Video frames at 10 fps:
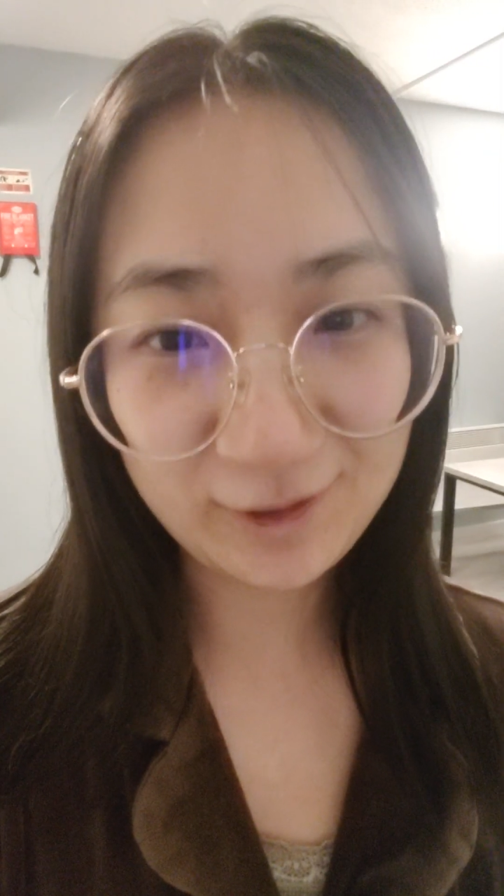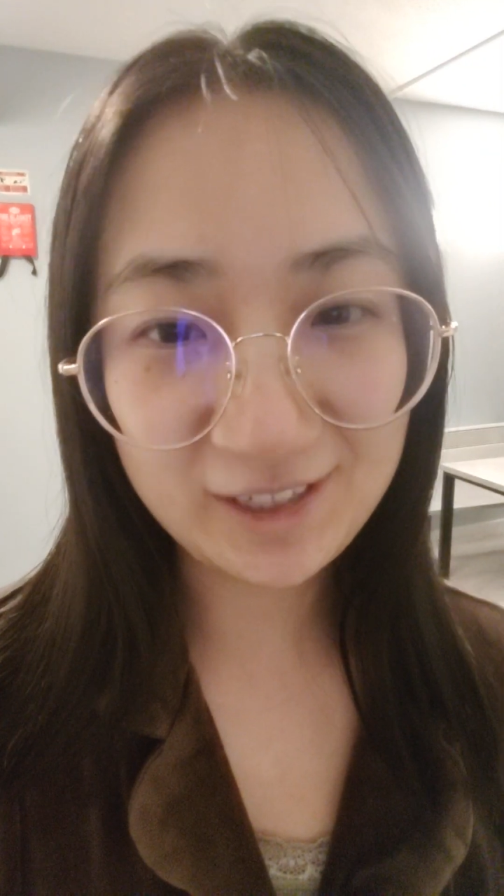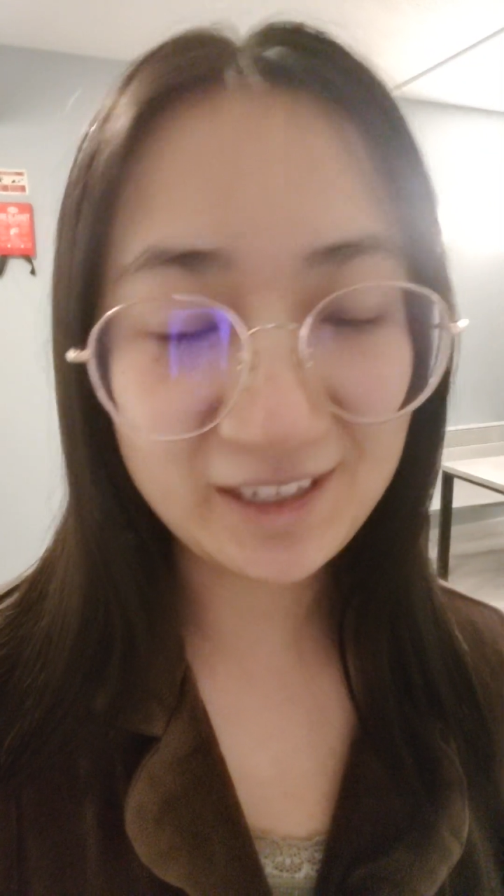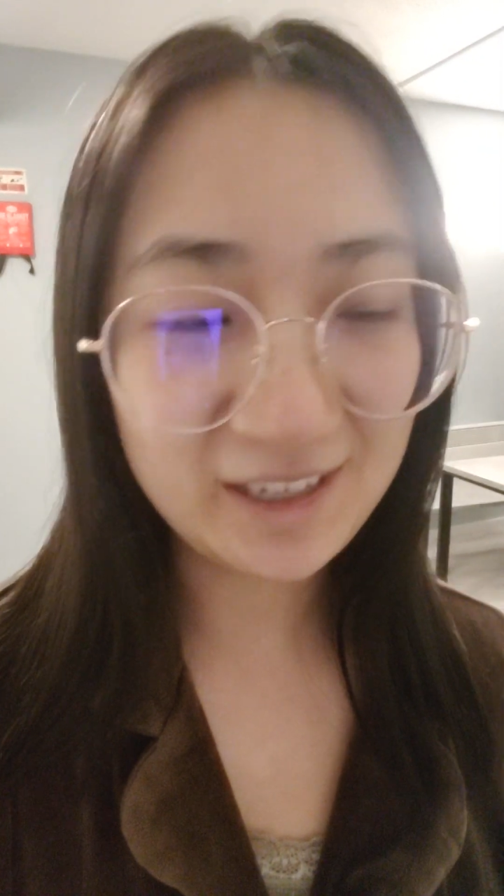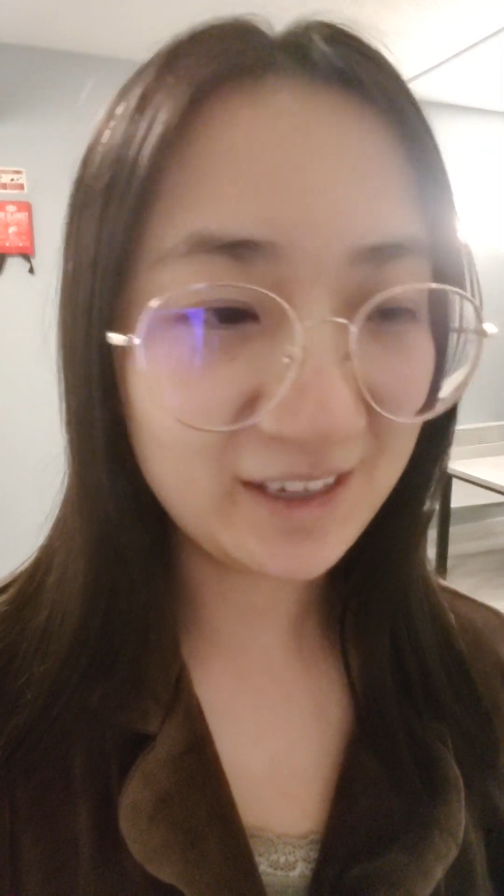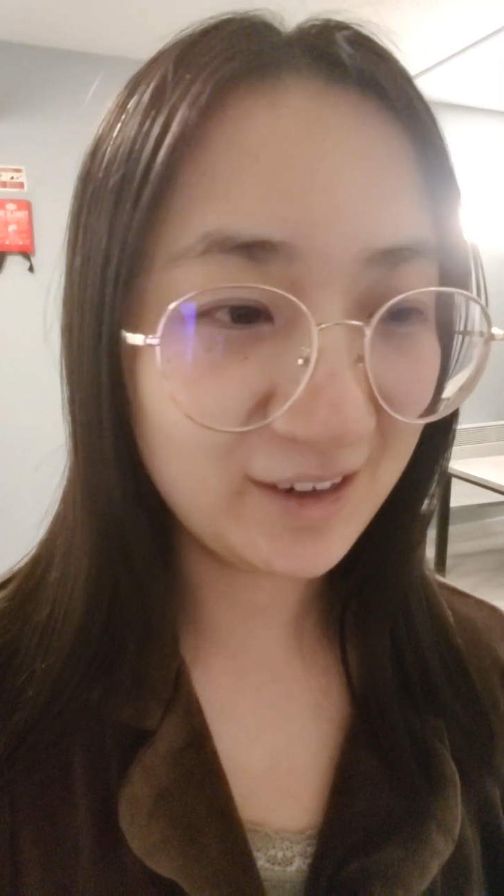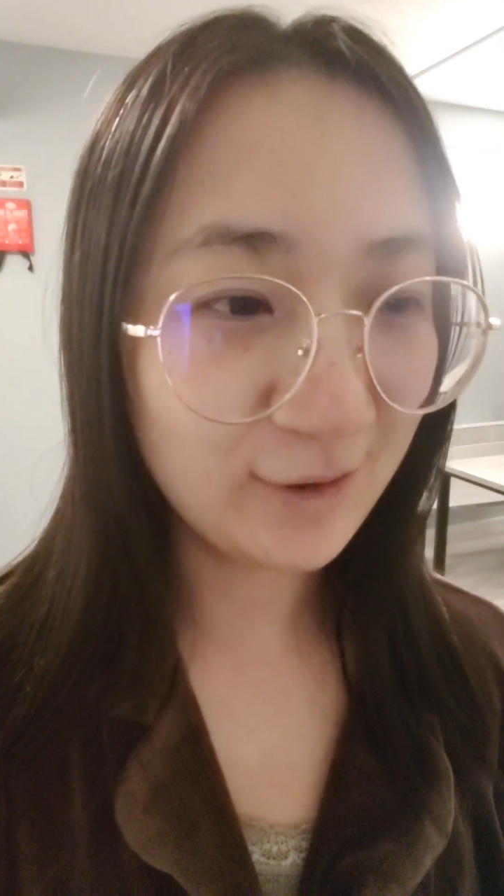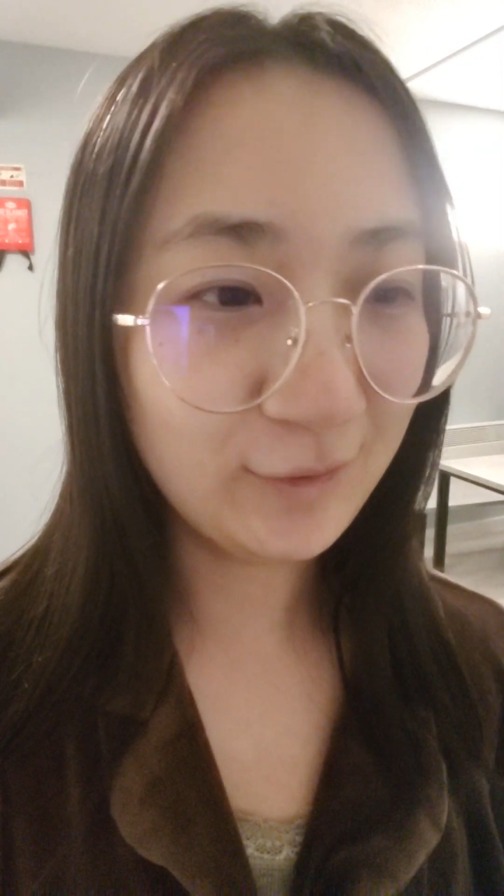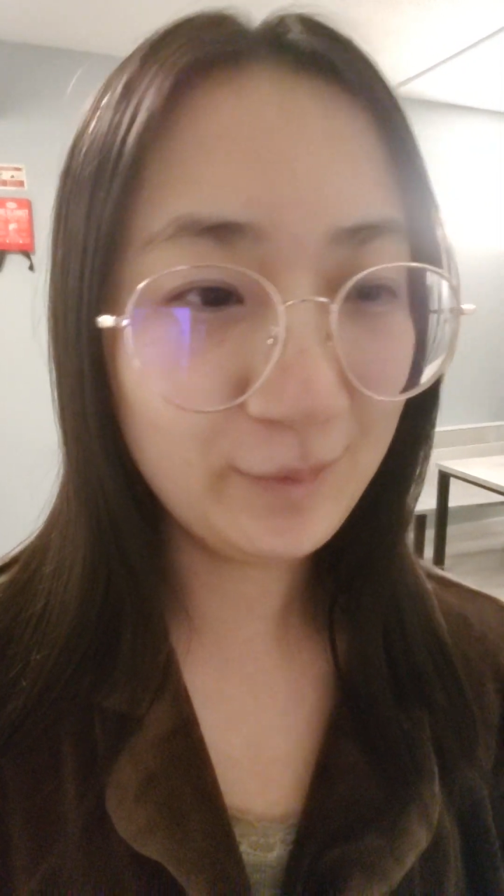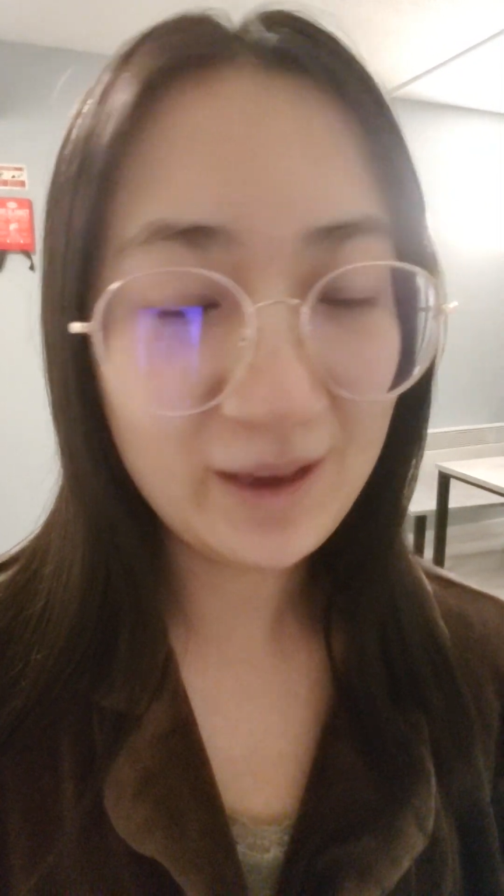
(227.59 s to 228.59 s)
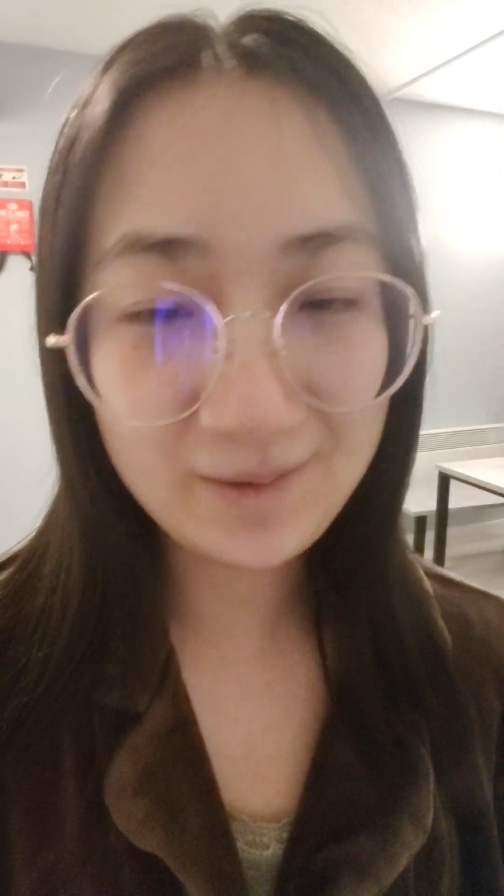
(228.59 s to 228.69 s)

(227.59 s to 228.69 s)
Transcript: for taking care of